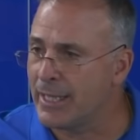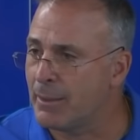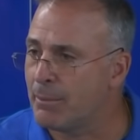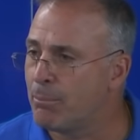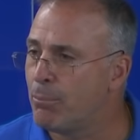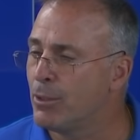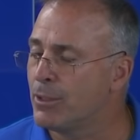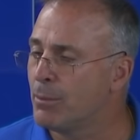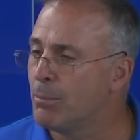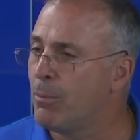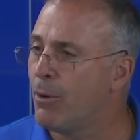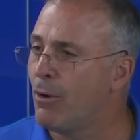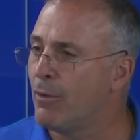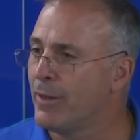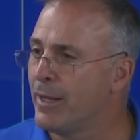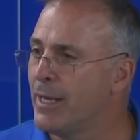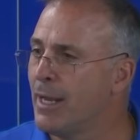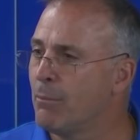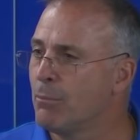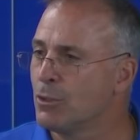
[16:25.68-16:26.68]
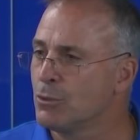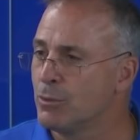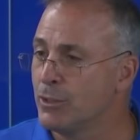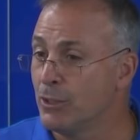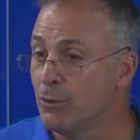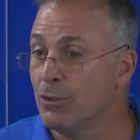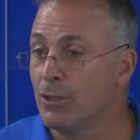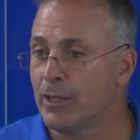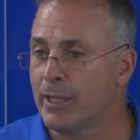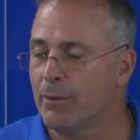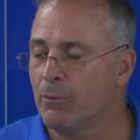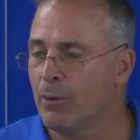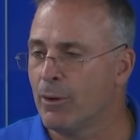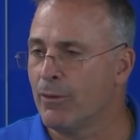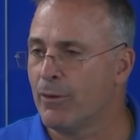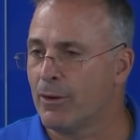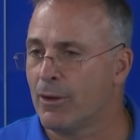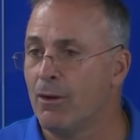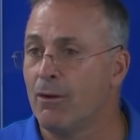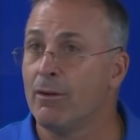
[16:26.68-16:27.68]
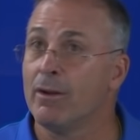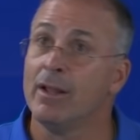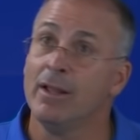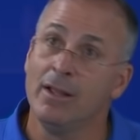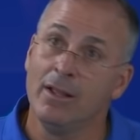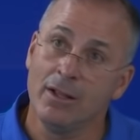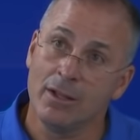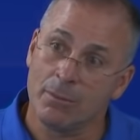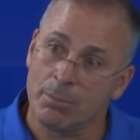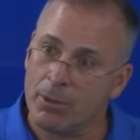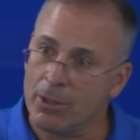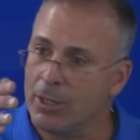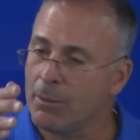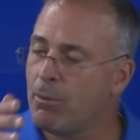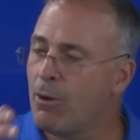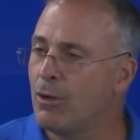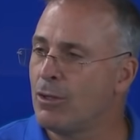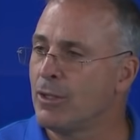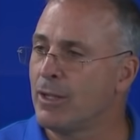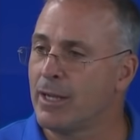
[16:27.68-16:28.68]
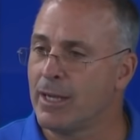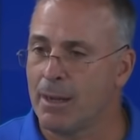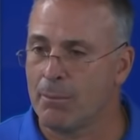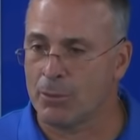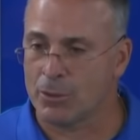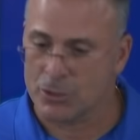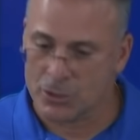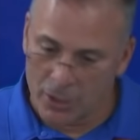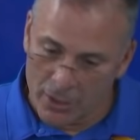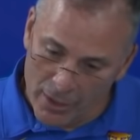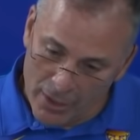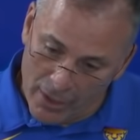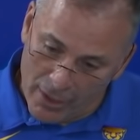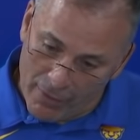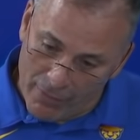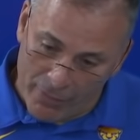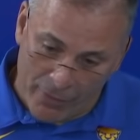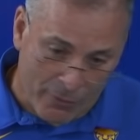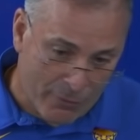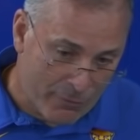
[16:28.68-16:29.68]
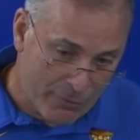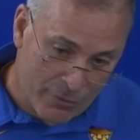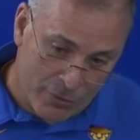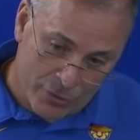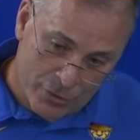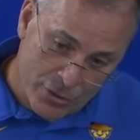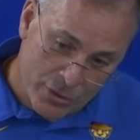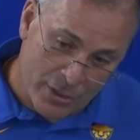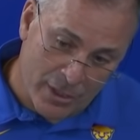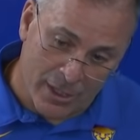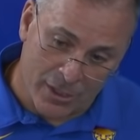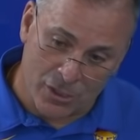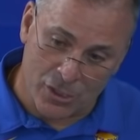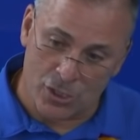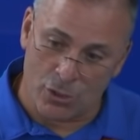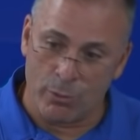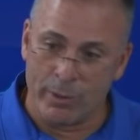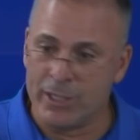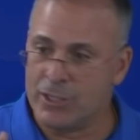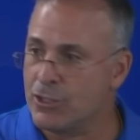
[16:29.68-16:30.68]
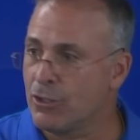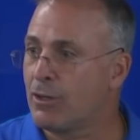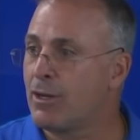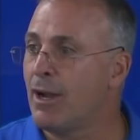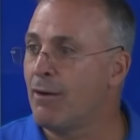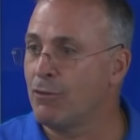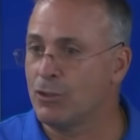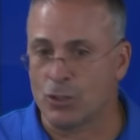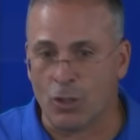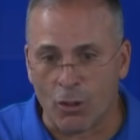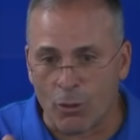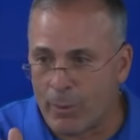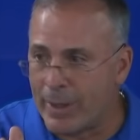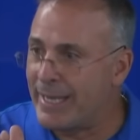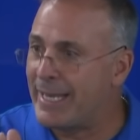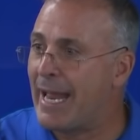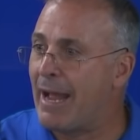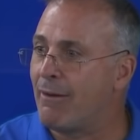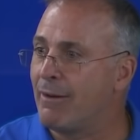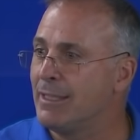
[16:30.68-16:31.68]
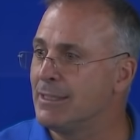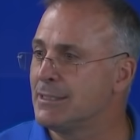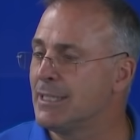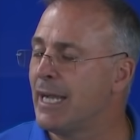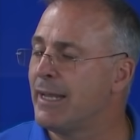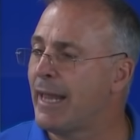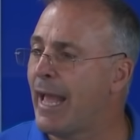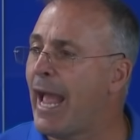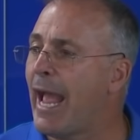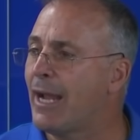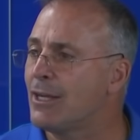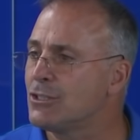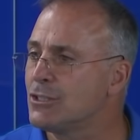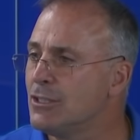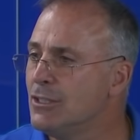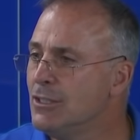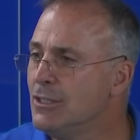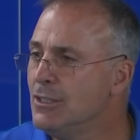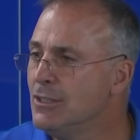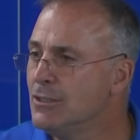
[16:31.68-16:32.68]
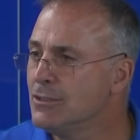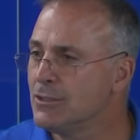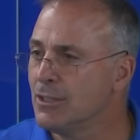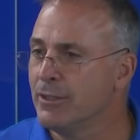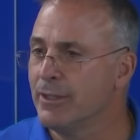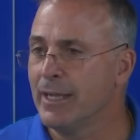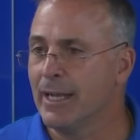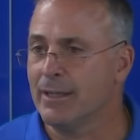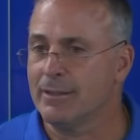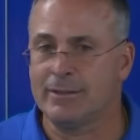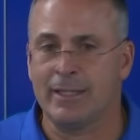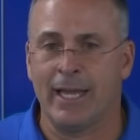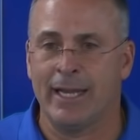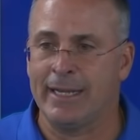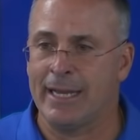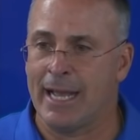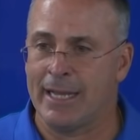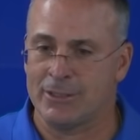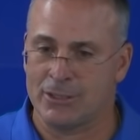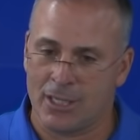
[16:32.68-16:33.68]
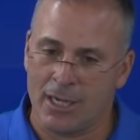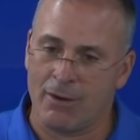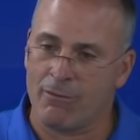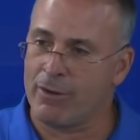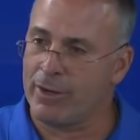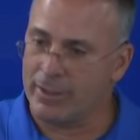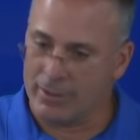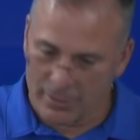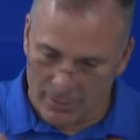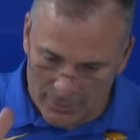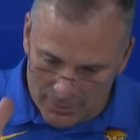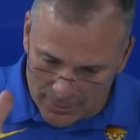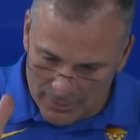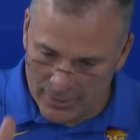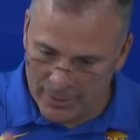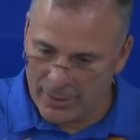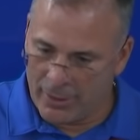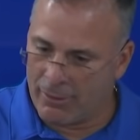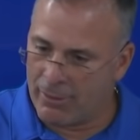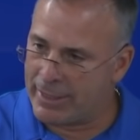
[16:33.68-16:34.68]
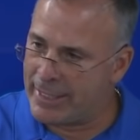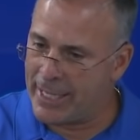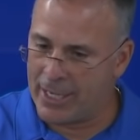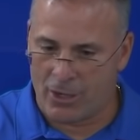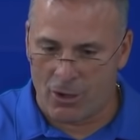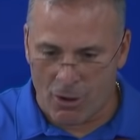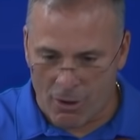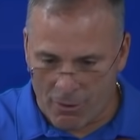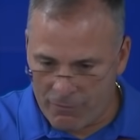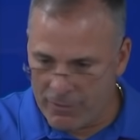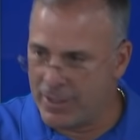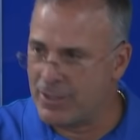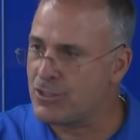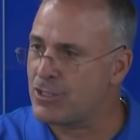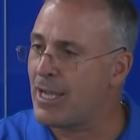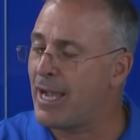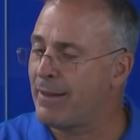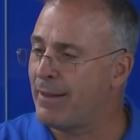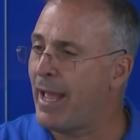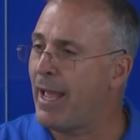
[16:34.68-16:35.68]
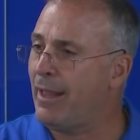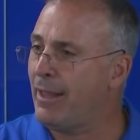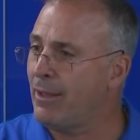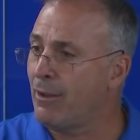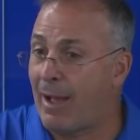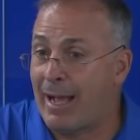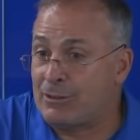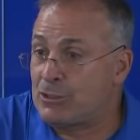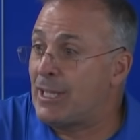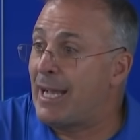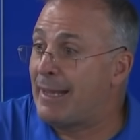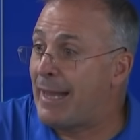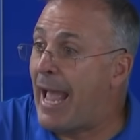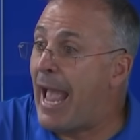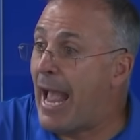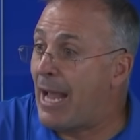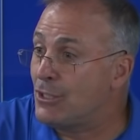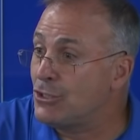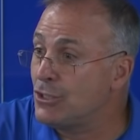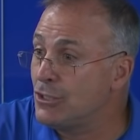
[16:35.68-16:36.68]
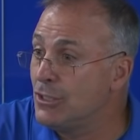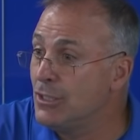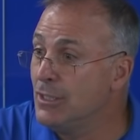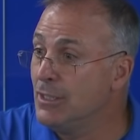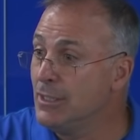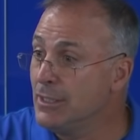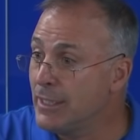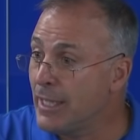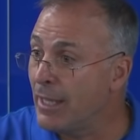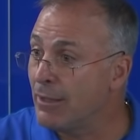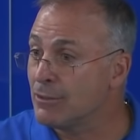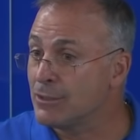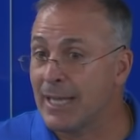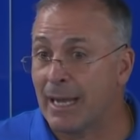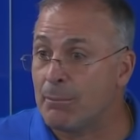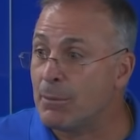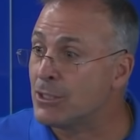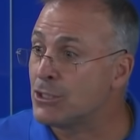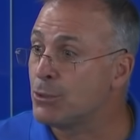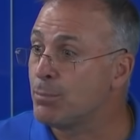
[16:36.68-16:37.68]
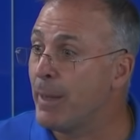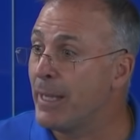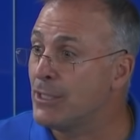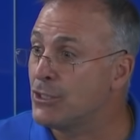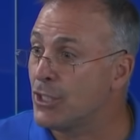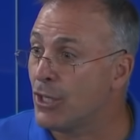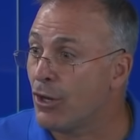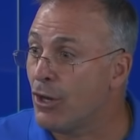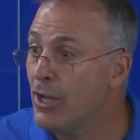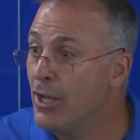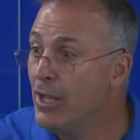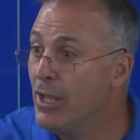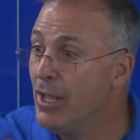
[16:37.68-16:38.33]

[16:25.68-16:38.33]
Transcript: they put the ball in the numbers, when you look at where they're going, they're putting the ball in the numbers they're, they're going to squeeze their coverage all the way down inside the hash. So you got 10 guys covering, you know, a kickoff inside the, you know, outside the hash. Okay, there's not much space there.